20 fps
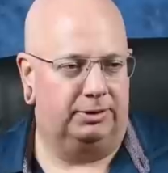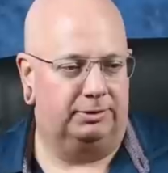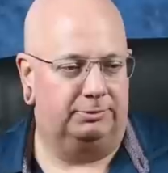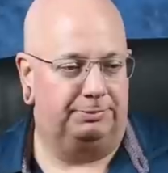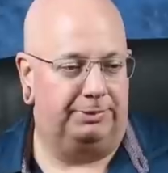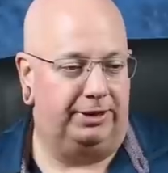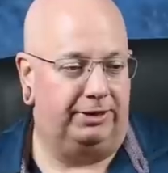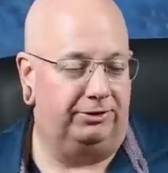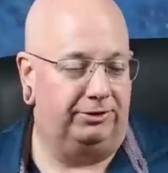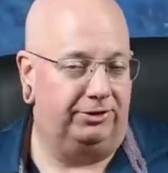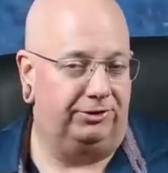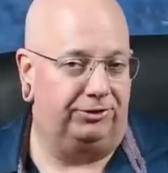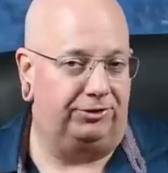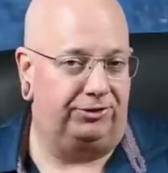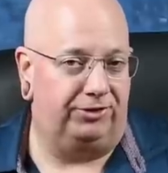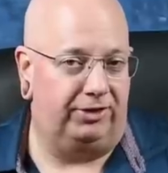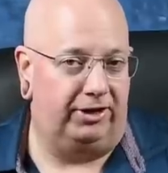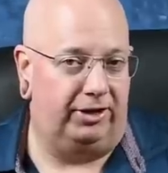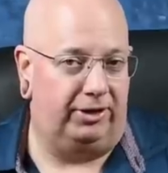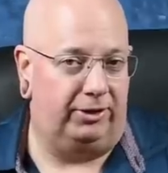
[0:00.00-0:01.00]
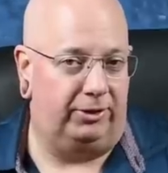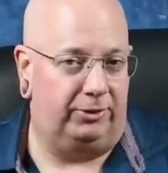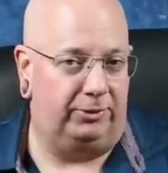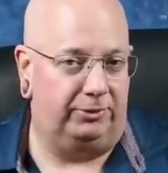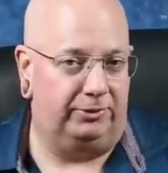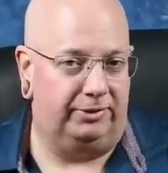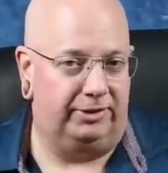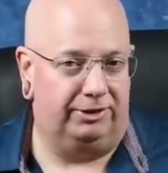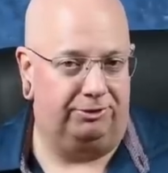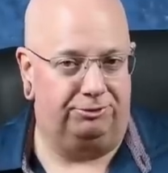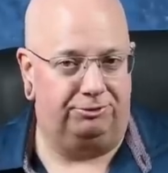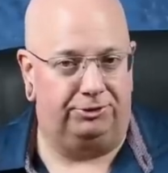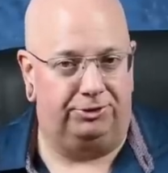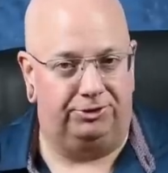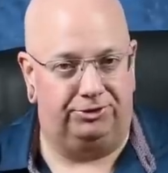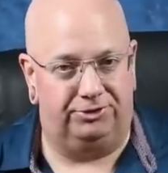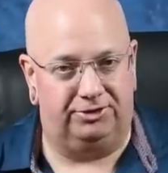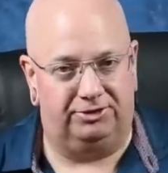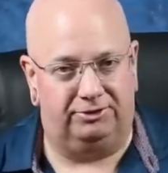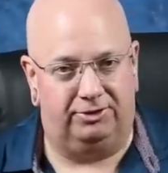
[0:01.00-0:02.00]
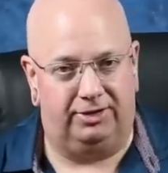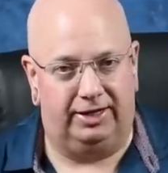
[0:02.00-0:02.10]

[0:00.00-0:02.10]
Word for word: but it's better than snow and freezing